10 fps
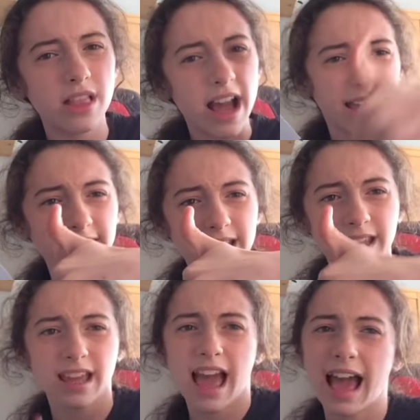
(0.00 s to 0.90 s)
like
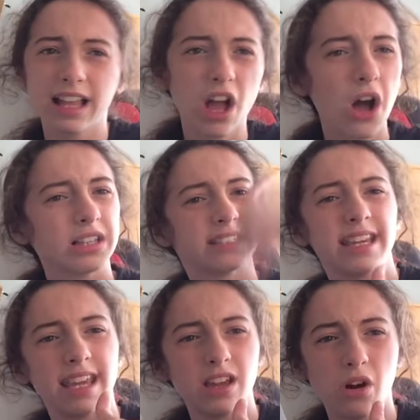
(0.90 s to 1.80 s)
and
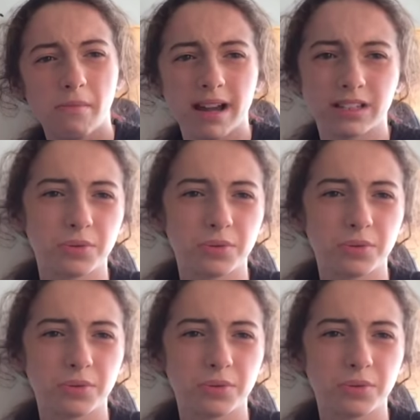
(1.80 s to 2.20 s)
RT on my